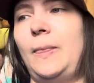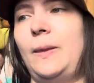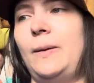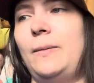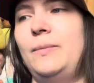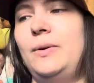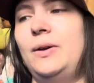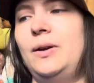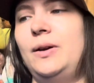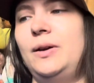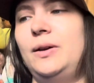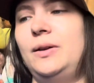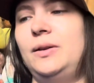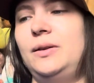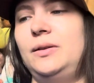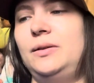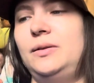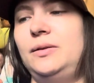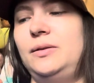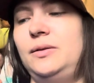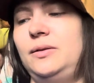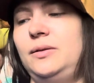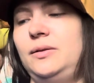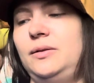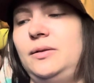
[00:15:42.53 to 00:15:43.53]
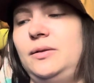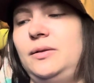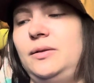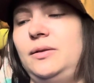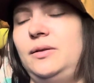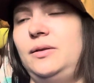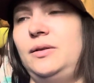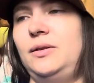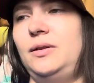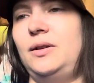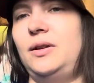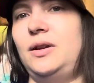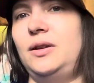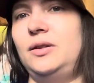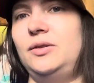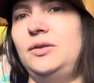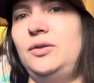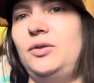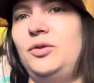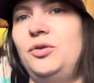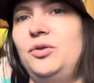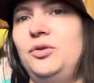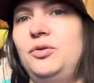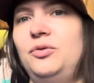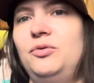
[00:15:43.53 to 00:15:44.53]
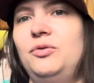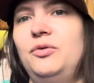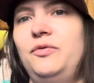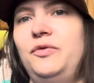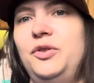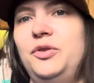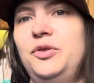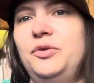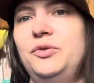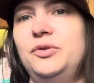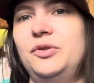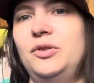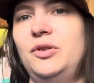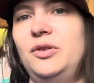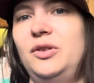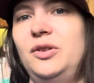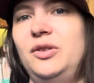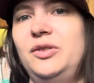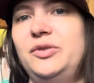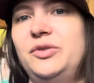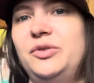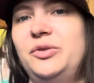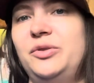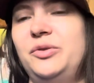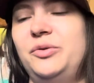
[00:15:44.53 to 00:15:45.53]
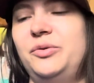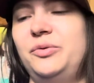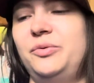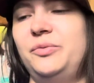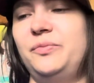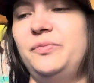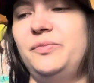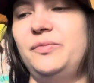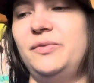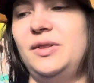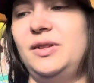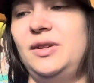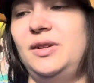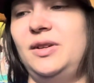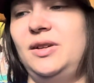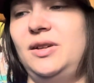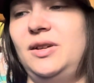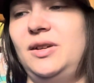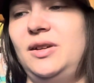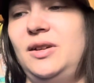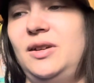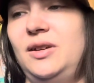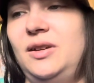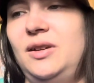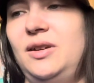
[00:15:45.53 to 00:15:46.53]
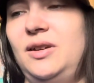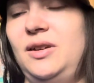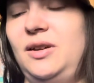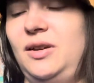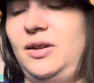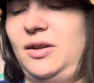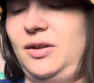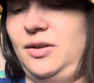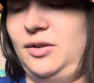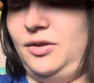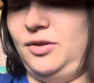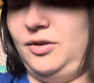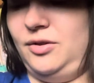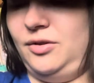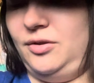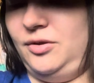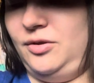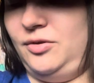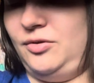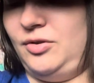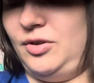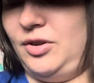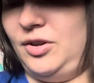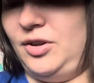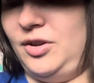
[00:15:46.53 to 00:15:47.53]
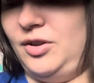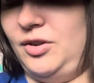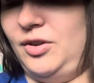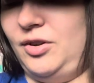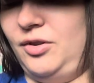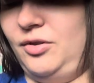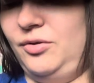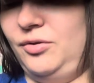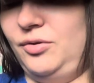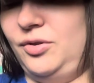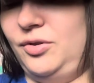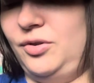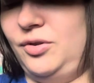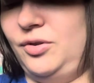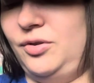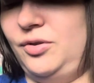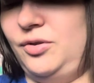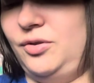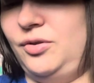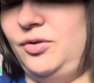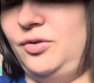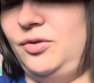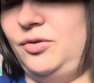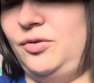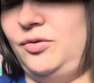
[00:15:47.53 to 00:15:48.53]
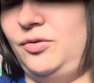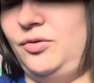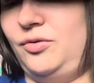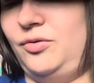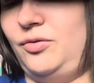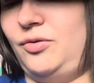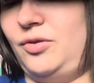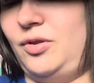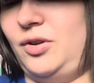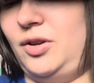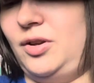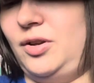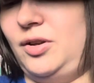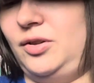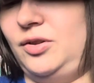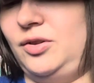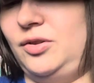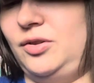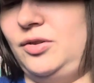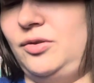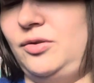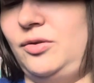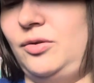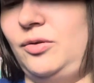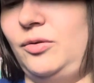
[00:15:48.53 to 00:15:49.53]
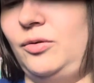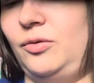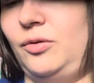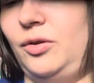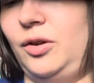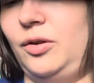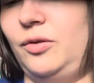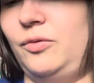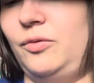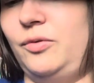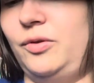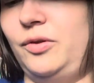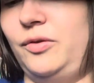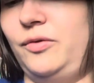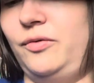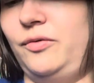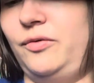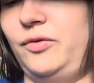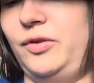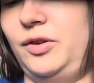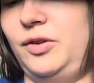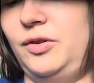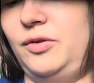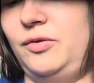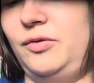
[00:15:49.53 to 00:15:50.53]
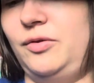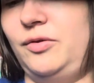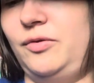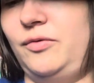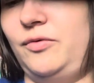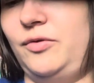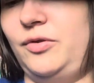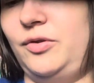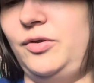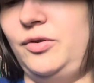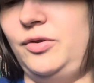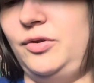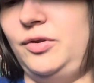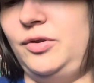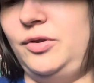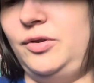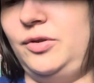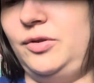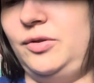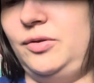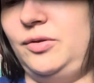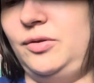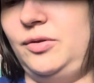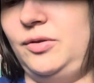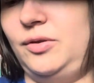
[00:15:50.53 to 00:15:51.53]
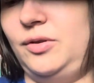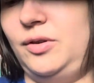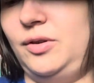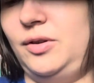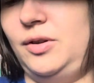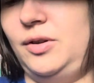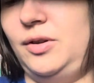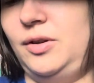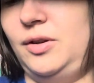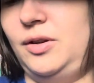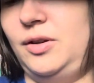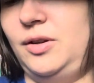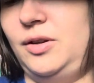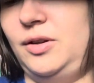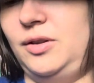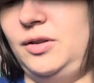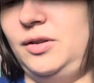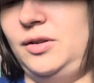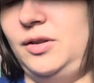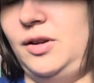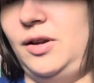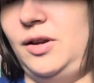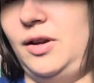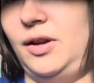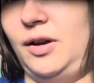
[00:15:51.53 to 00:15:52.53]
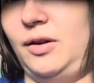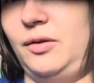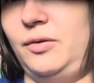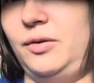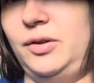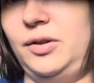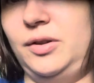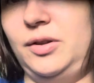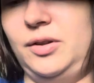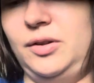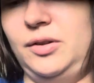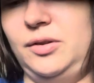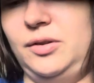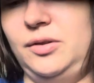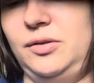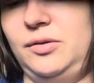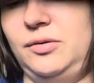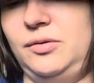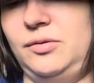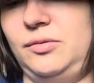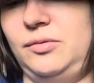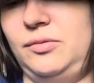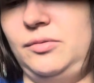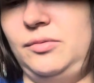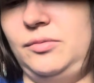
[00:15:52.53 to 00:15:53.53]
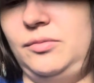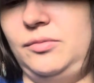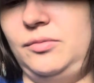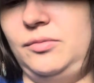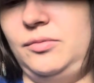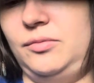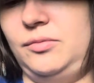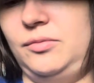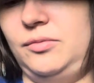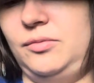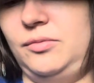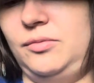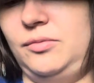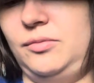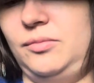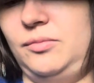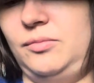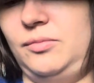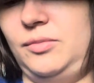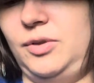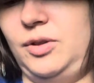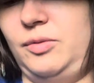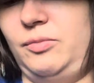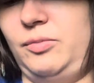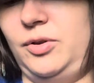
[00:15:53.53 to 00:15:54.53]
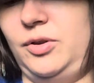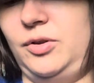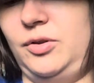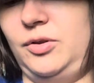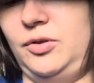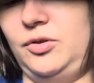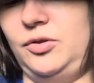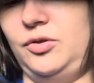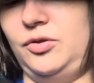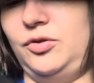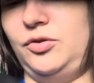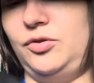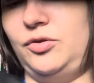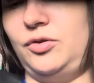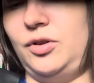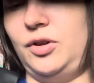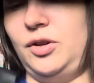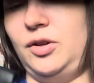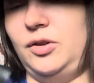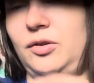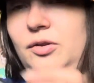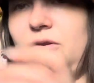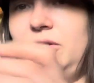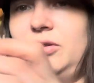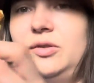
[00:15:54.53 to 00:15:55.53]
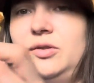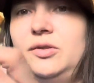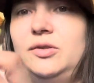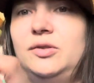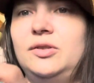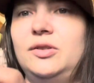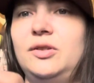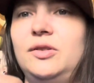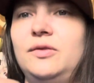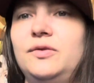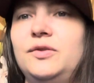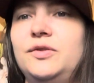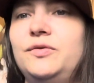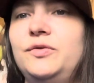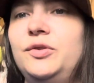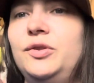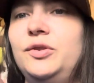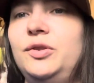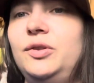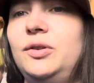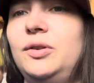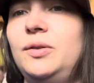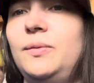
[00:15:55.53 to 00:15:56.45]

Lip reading: But I saw good reviews on it, so I should check it out. Try it just on like one figure at first and see how it does. Maybe I should try it on the Seph's foot.